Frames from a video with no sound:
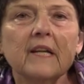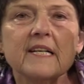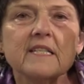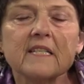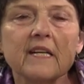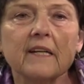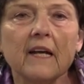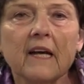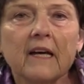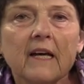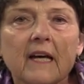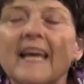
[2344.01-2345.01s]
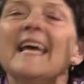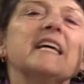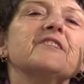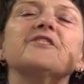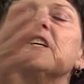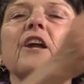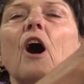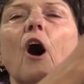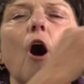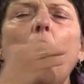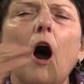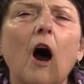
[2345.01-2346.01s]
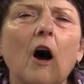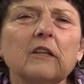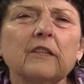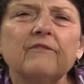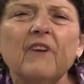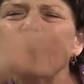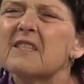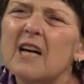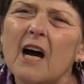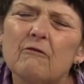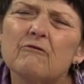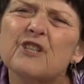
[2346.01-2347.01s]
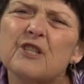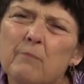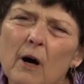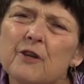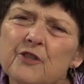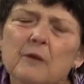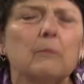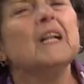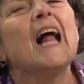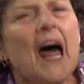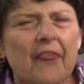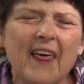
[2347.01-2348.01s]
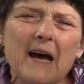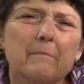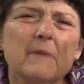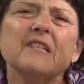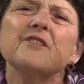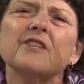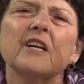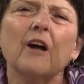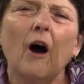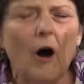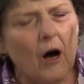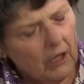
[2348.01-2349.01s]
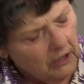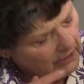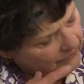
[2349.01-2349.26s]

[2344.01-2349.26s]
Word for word: lesson, is that all of us are responsible. That means that all